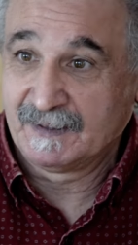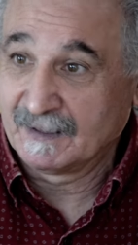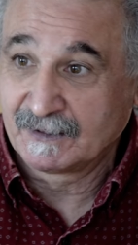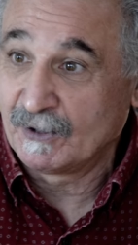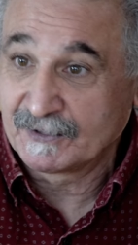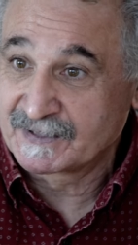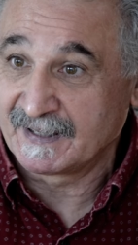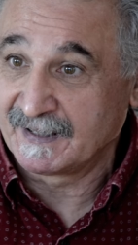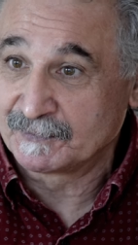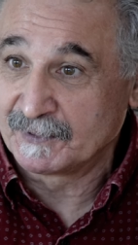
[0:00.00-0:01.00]
a
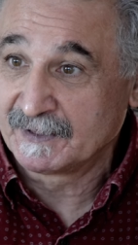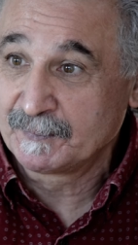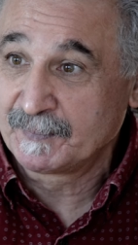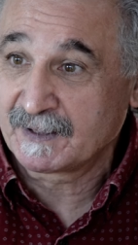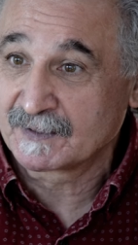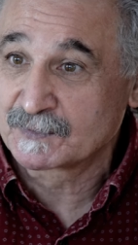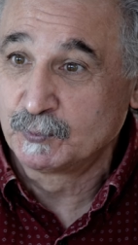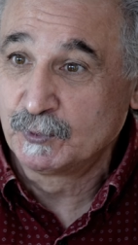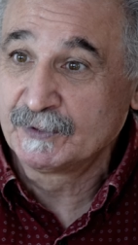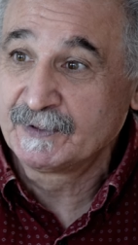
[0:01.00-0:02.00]
godsend really, because
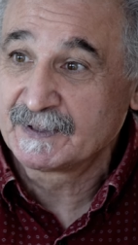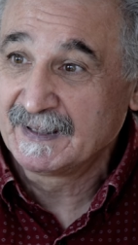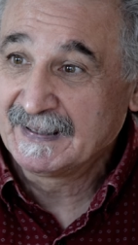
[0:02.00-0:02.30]
wood